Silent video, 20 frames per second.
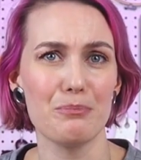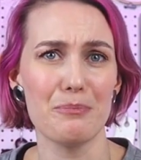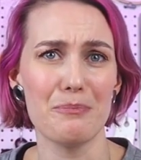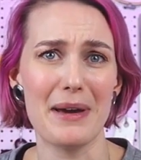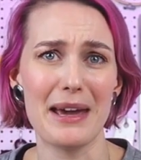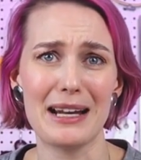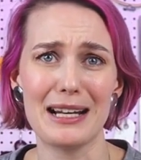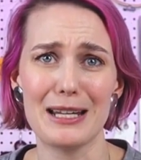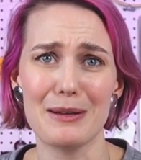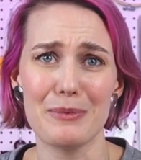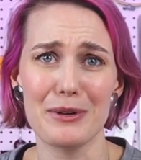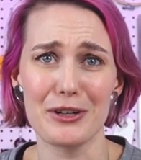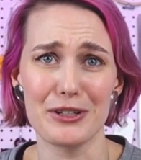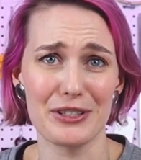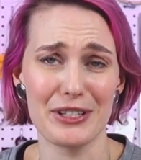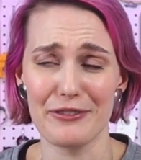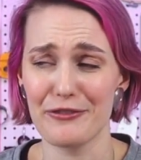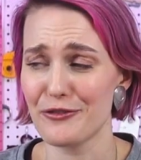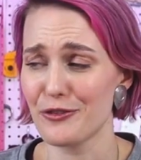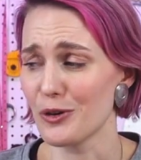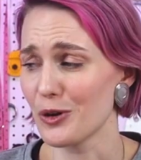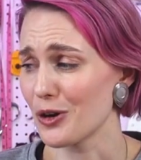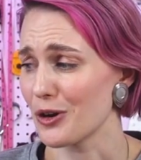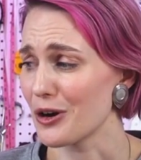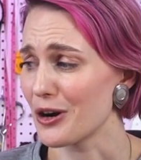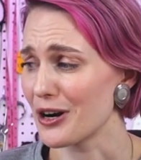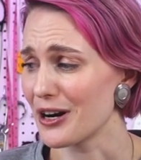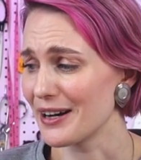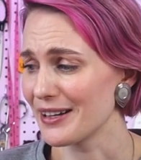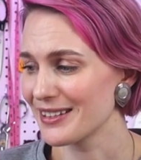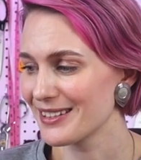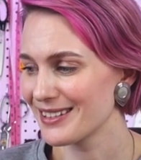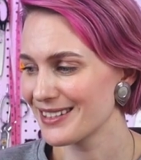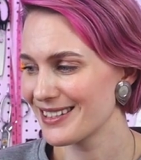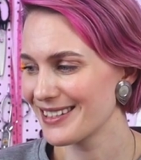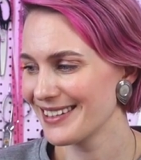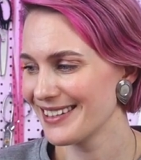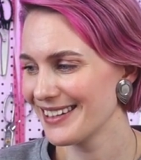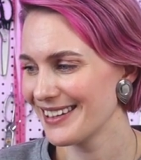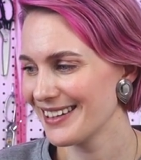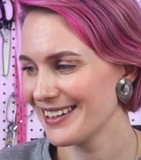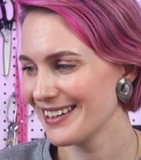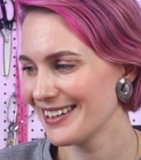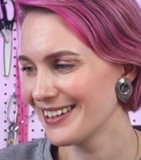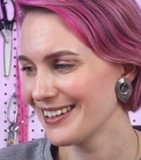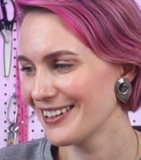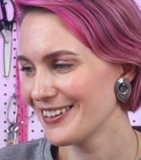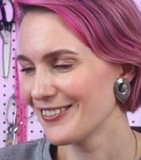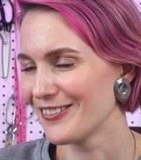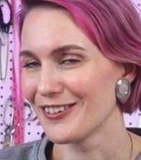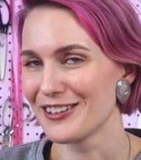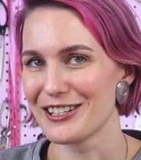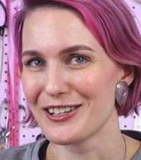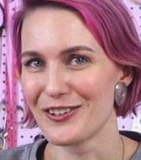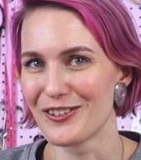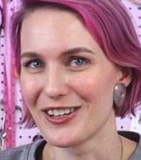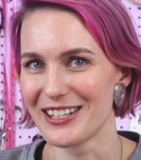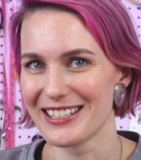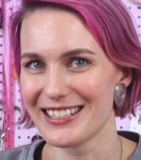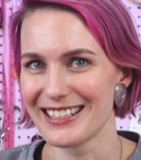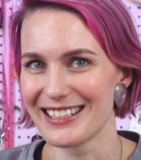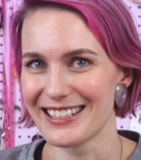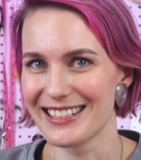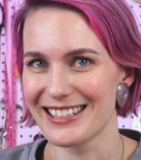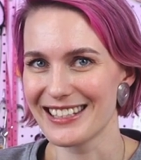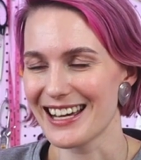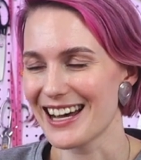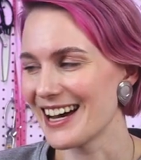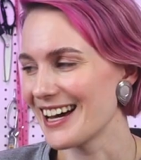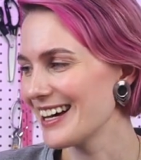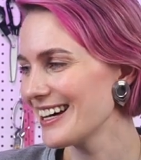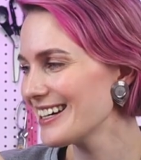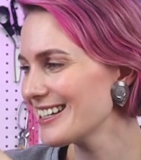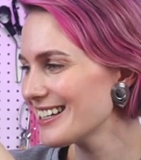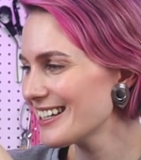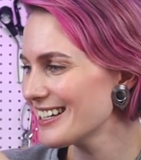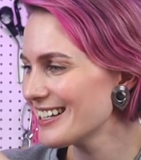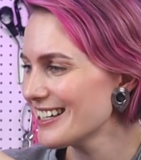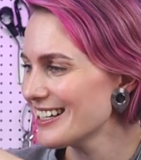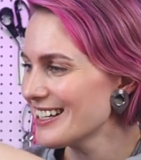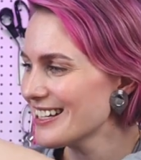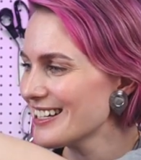mainly because I forgot what it was inside.